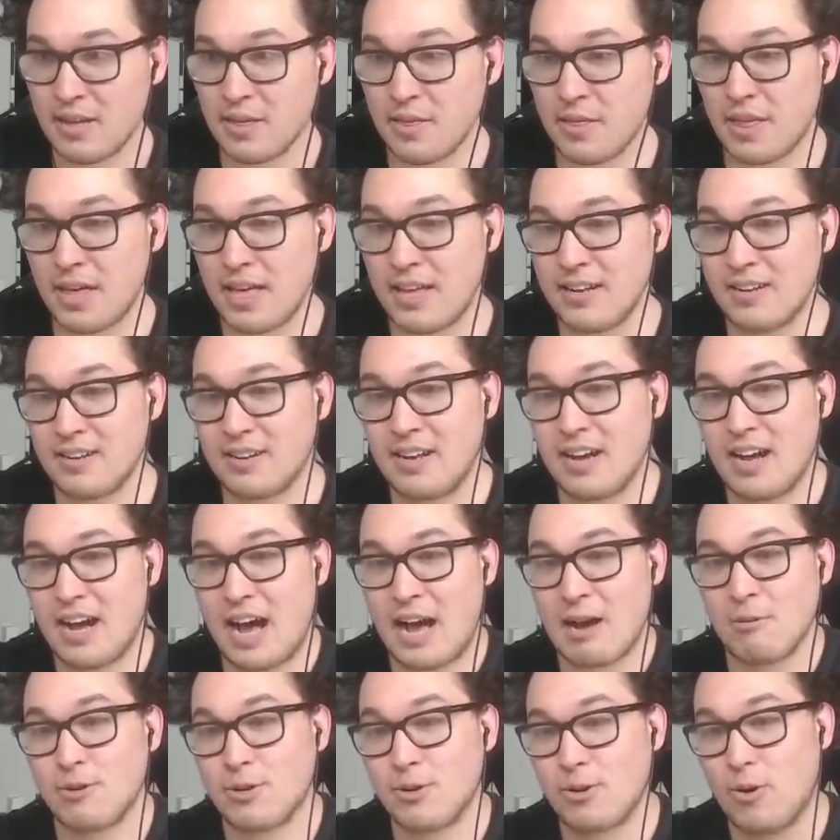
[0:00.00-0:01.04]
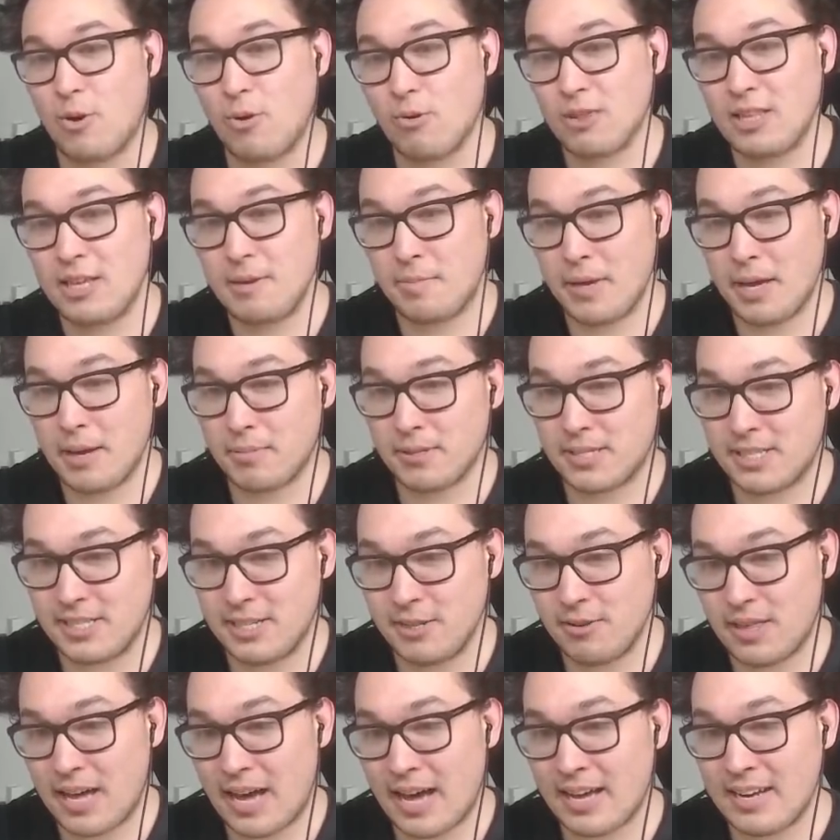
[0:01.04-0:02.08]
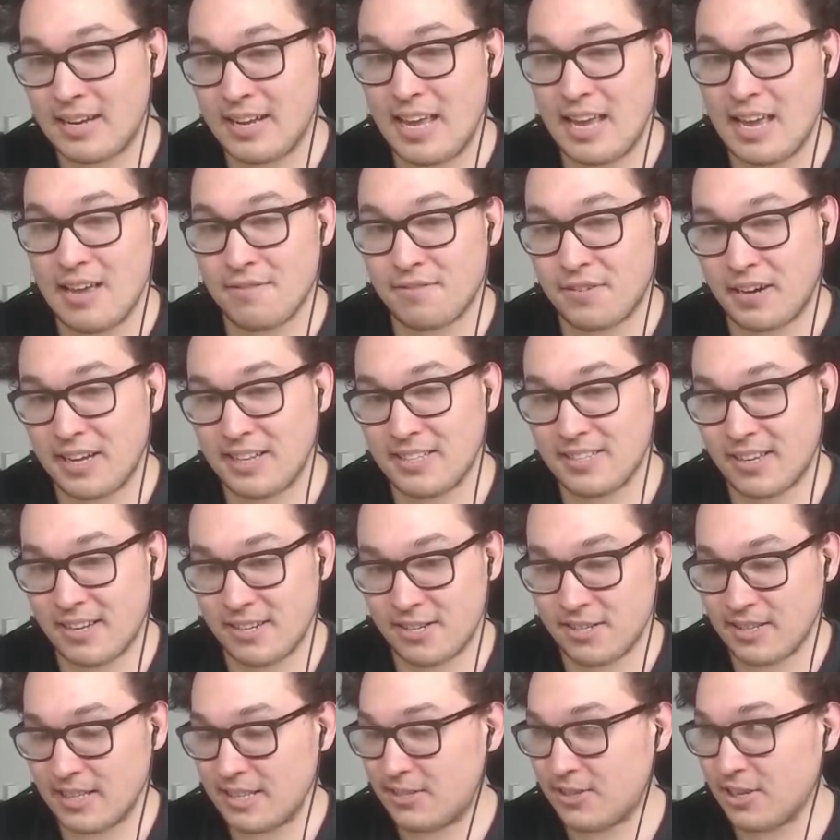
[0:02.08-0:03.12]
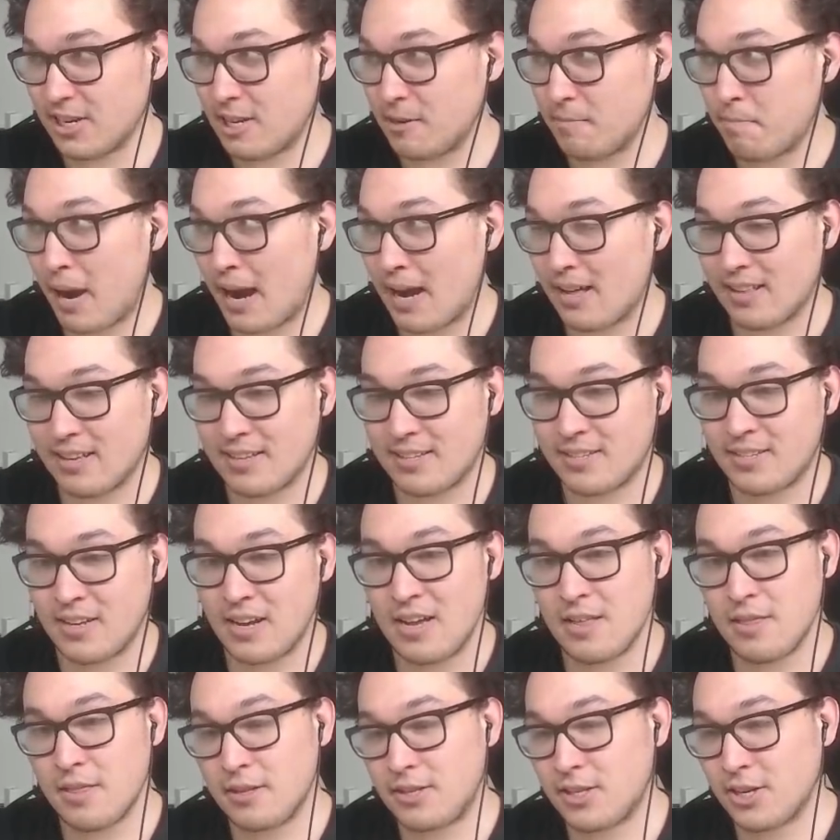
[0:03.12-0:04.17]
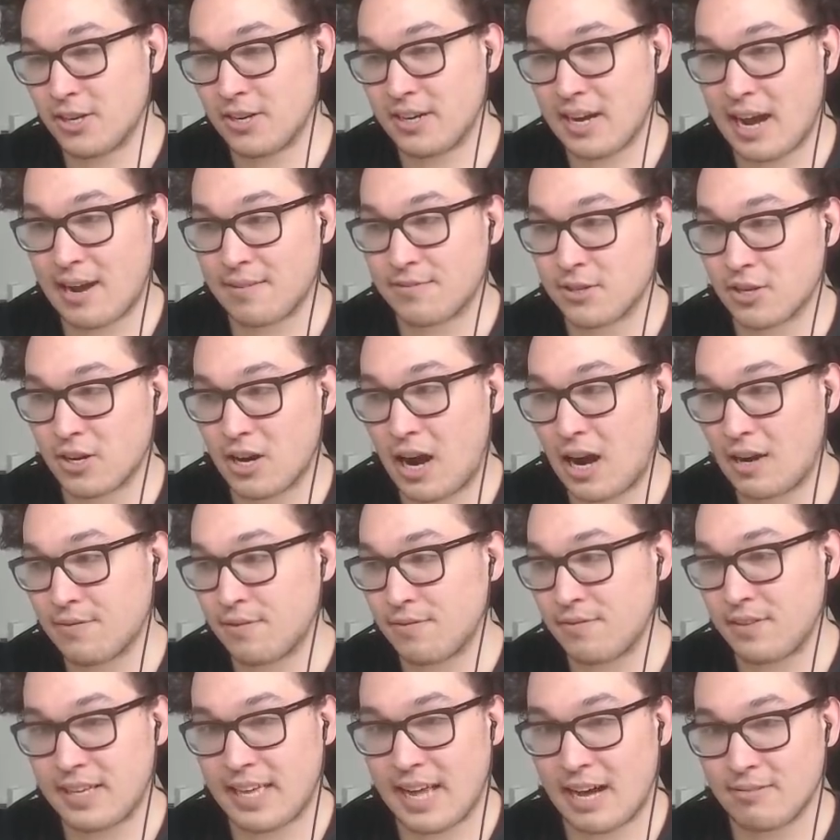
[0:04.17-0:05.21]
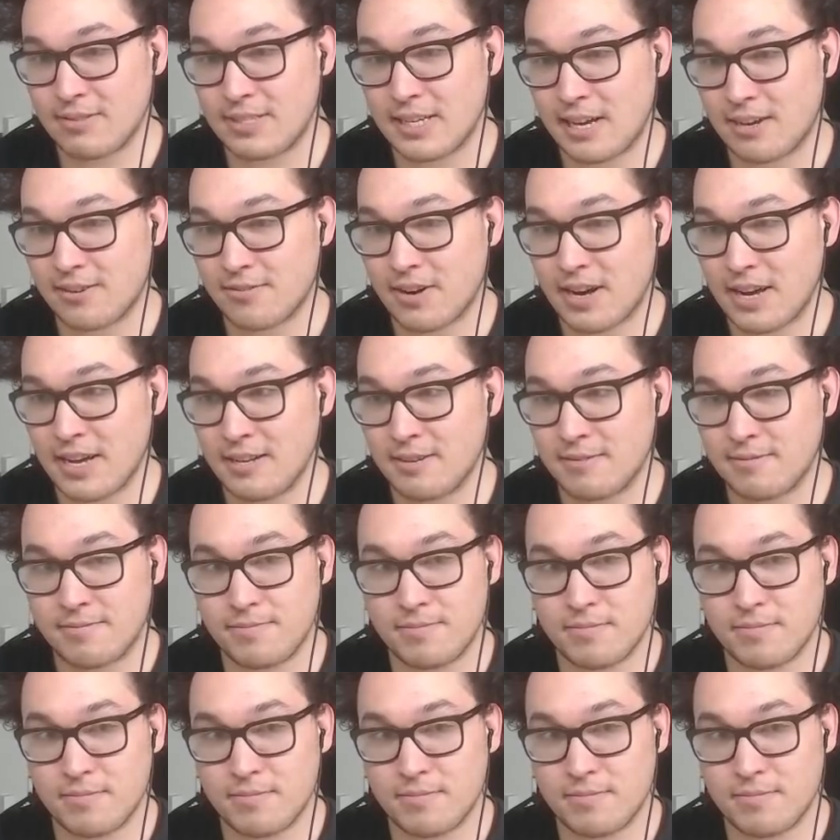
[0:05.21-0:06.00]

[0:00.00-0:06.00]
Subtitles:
then I would only be able to do that if I intentionally triggered Palace the turn after off of the countdown, right?